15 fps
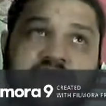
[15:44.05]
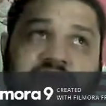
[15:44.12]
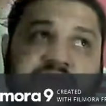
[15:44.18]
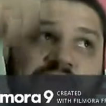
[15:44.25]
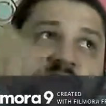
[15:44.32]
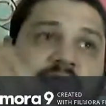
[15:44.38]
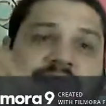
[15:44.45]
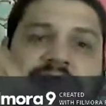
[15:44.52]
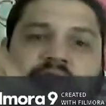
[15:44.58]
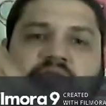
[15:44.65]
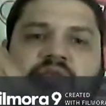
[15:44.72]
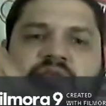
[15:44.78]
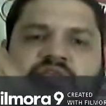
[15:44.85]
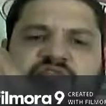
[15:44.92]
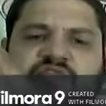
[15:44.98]

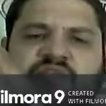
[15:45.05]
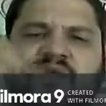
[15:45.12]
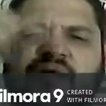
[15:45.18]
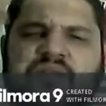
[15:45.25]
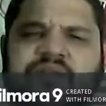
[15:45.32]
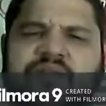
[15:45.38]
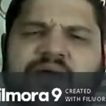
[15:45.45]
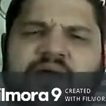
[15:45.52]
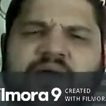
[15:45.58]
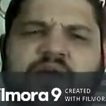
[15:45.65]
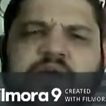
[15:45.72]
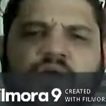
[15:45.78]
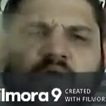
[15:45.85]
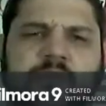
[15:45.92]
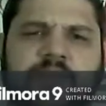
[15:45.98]
it should allow you to
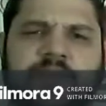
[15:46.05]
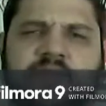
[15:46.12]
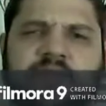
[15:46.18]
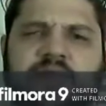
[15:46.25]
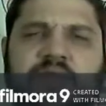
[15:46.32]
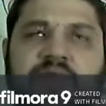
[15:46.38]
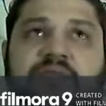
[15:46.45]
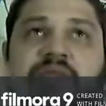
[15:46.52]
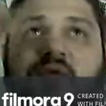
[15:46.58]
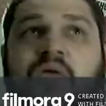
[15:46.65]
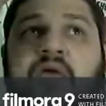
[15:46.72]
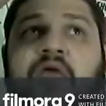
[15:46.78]
look at the test.